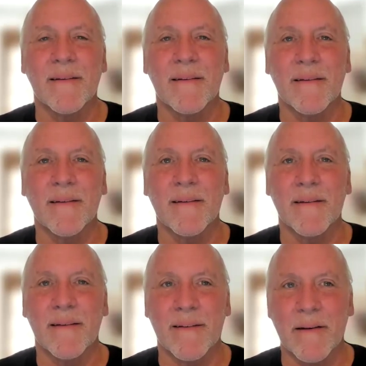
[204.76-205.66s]

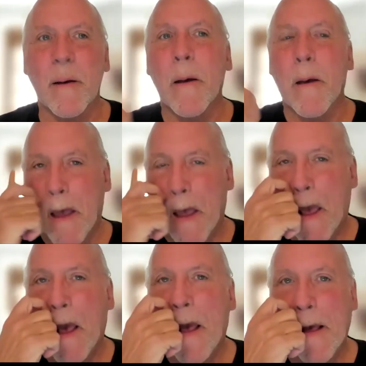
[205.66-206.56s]

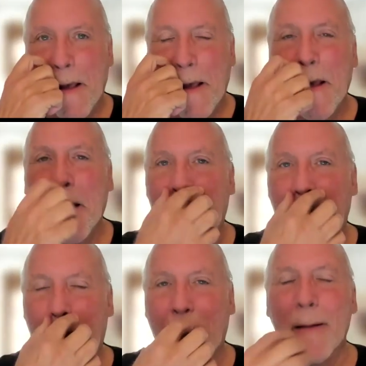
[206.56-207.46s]

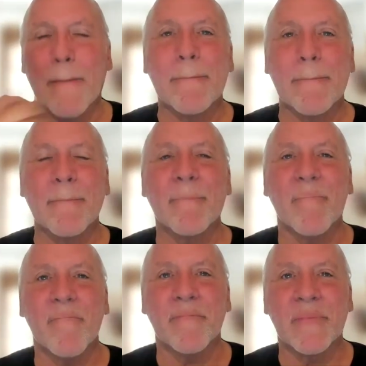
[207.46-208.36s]

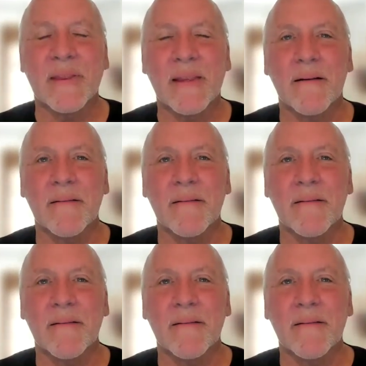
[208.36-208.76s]
The person shown says nothing.